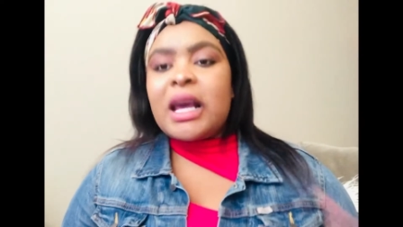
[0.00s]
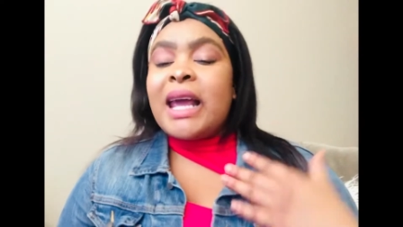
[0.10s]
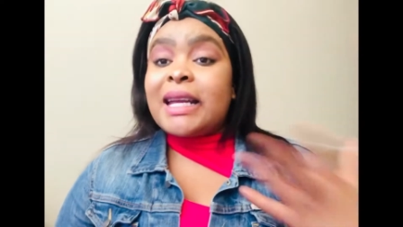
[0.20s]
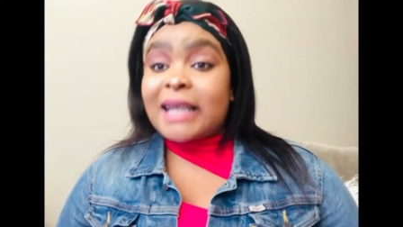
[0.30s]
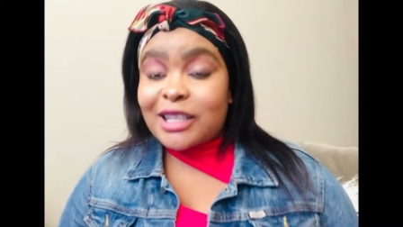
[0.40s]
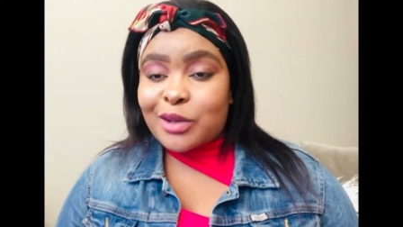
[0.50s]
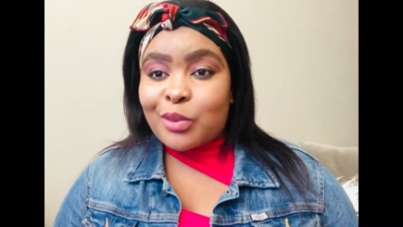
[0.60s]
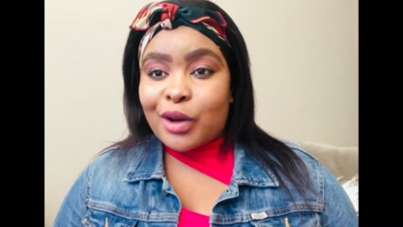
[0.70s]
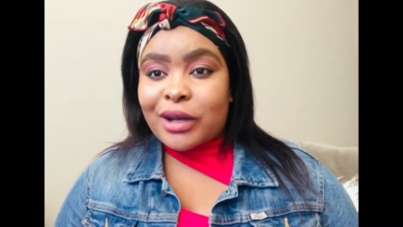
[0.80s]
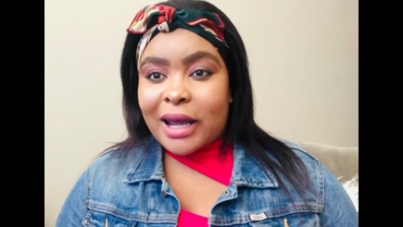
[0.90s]
It doesn't
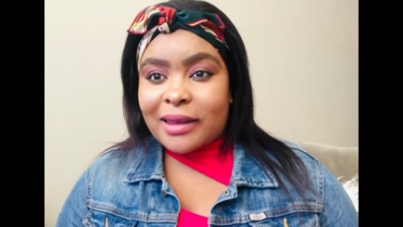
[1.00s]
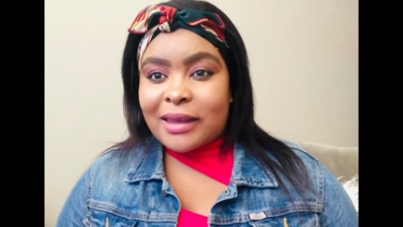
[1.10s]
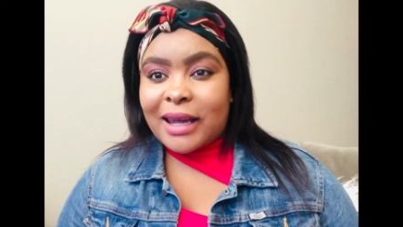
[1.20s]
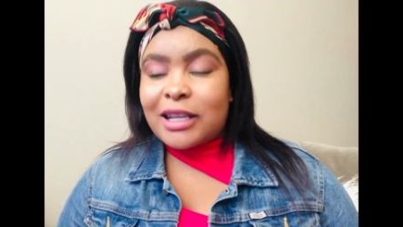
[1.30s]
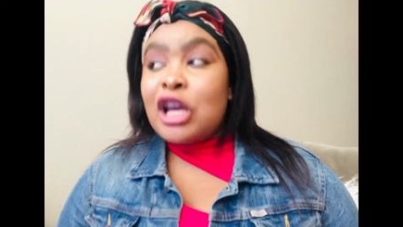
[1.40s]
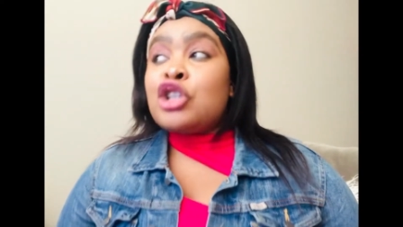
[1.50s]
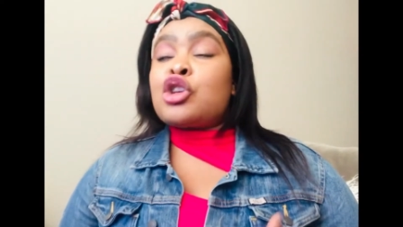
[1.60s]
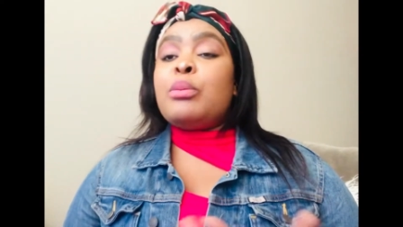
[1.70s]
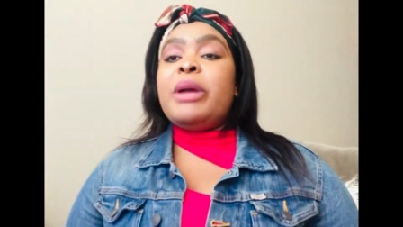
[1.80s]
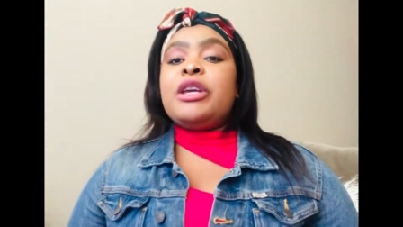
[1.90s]
work like that.
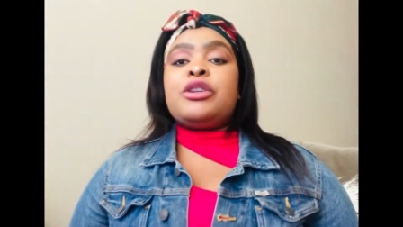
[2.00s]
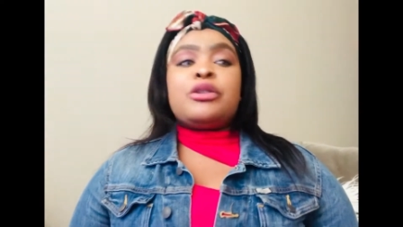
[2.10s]
So make